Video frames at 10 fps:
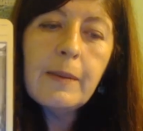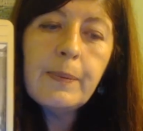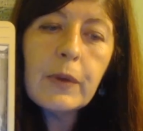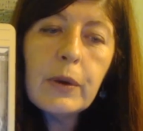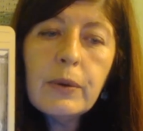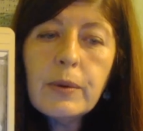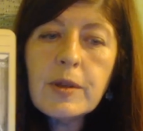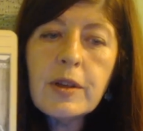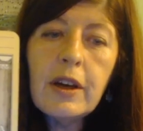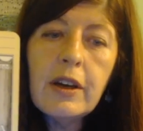
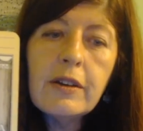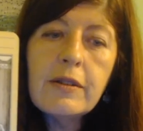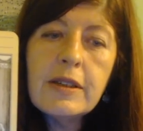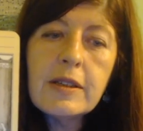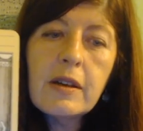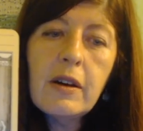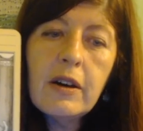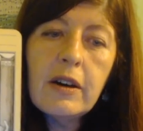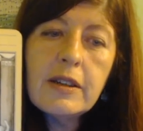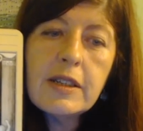Also, this
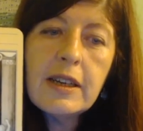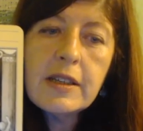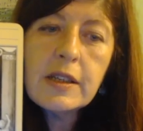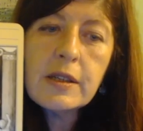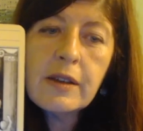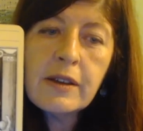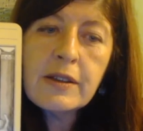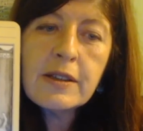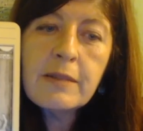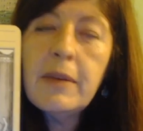card is, to
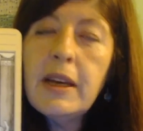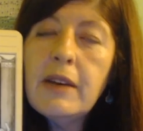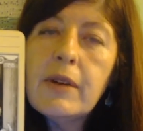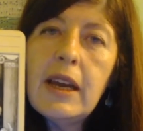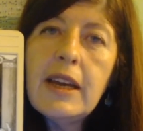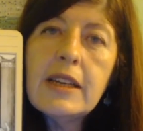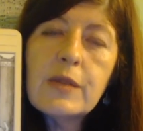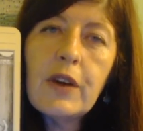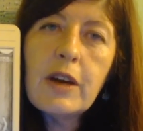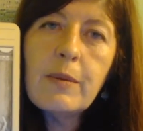me, relates very
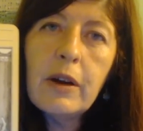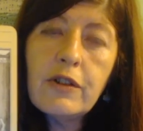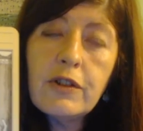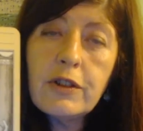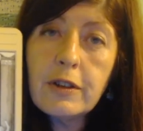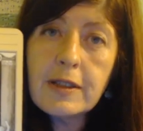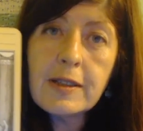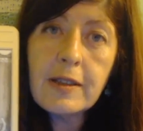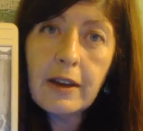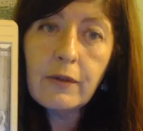much to the
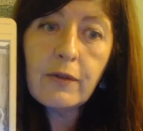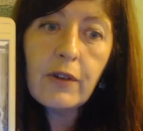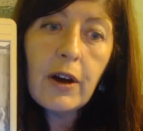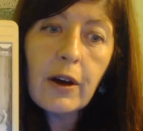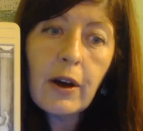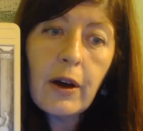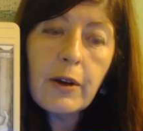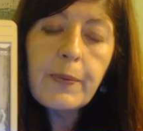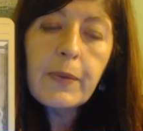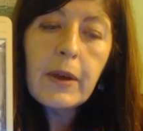sign Virgo.
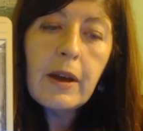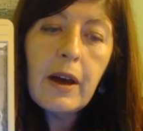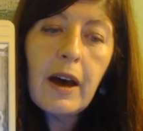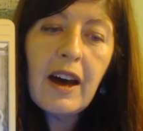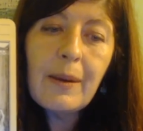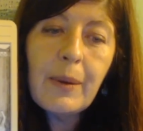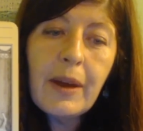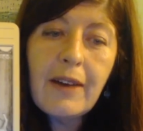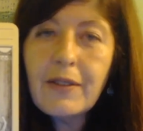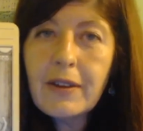We have
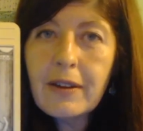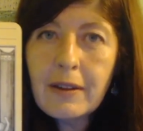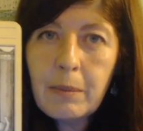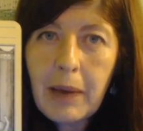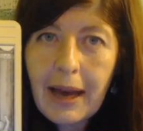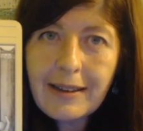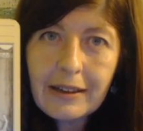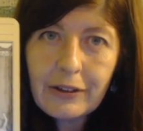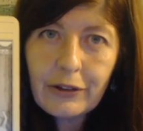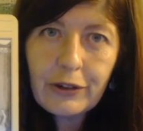the
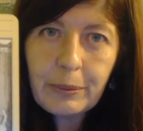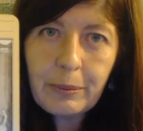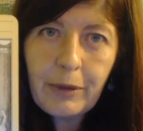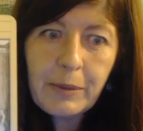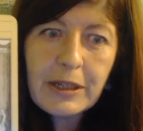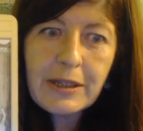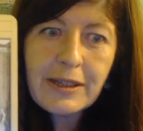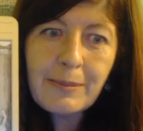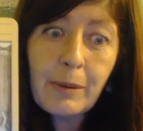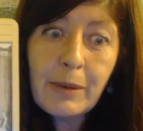bandaged,
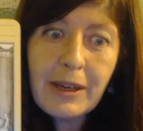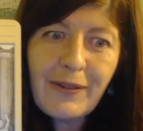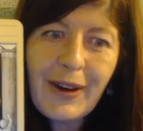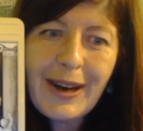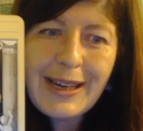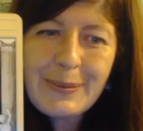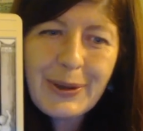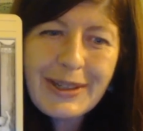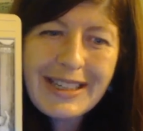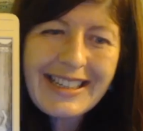mummified
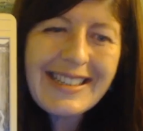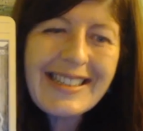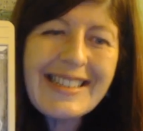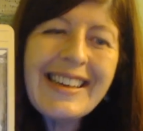bodies,